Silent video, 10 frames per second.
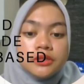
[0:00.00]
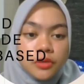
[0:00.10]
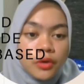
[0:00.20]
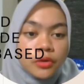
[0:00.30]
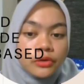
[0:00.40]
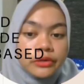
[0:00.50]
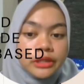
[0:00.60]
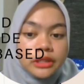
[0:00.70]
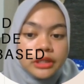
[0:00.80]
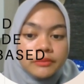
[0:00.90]

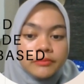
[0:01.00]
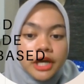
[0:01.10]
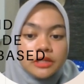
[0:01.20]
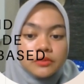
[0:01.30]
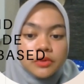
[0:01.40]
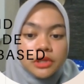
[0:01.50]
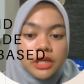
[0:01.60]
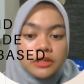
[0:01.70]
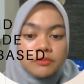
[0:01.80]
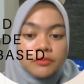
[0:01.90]
co-curriculum as well
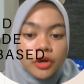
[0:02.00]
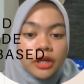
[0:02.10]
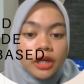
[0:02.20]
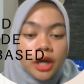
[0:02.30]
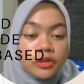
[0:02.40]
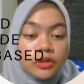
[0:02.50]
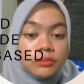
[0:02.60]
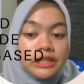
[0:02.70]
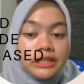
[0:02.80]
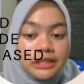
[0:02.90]
as more
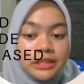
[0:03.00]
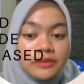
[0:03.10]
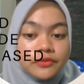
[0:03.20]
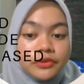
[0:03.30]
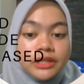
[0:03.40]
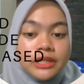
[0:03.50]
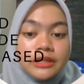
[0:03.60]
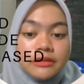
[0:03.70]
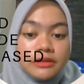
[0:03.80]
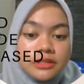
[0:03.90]
accountability for
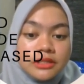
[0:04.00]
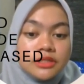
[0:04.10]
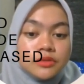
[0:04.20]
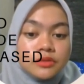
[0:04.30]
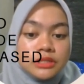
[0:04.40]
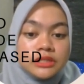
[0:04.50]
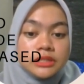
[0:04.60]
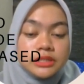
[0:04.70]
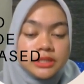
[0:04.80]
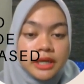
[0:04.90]
increasing student
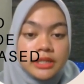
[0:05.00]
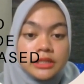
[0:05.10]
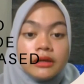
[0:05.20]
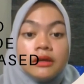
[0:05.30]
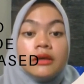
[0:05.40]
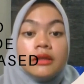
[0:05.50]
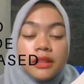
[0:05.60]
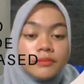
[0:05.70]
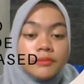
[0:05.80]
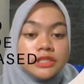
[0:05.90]
success.
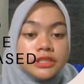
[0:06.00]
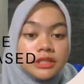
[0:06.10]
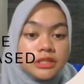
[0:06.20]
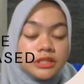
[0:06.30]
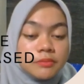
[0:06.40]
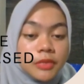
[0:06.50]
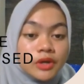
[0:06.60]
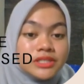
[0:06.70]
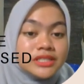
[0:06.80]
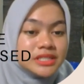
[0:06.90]
Number six is about
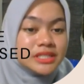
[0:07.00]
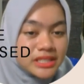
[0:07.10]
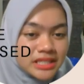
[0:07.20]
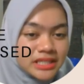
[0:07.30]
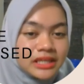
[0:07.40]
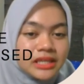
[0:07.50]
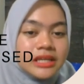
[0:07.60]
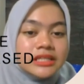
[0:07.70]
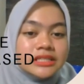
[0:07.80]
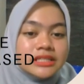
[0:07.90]
seek
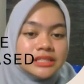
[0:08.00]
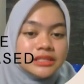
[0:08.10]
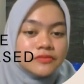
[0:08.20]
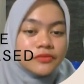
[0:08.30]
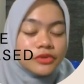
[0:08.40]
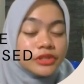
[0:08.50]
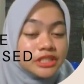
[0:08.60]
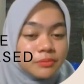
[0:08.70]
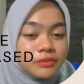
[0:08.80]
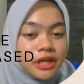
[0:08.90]
for
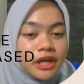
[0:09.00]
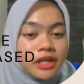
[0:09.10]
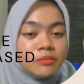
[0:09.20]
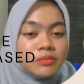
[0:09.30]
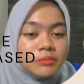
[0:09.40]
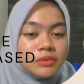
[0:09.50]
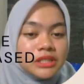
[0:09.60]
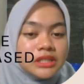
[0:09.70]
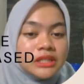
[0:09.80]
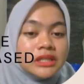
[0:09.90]
GPN,
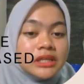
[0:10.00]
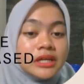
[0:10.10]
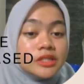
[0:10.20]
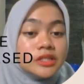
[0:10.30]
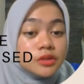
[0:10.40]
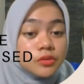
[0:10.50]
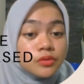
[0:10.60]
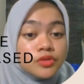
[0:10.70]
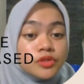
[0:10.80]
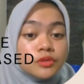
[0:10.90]
PPD, and
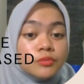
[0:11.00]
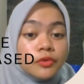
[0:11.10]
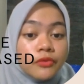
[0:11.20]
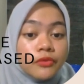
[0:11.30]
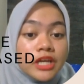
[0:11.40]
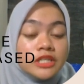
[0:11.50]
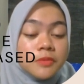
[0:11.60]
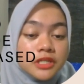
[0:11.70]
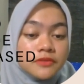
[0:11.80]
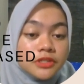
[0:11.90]
schools to provide
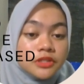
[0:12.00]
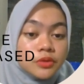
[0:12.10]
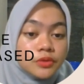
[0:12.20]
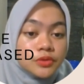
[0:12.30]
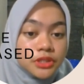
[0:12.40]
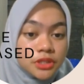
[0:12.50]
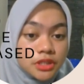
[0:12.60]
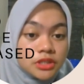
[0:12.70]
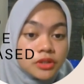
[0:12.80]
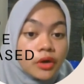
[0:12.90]
specific
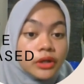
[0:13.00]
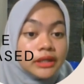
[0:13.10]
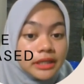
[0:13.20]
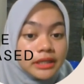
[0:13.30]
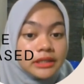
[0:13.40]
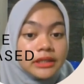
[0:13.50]
solutions on need.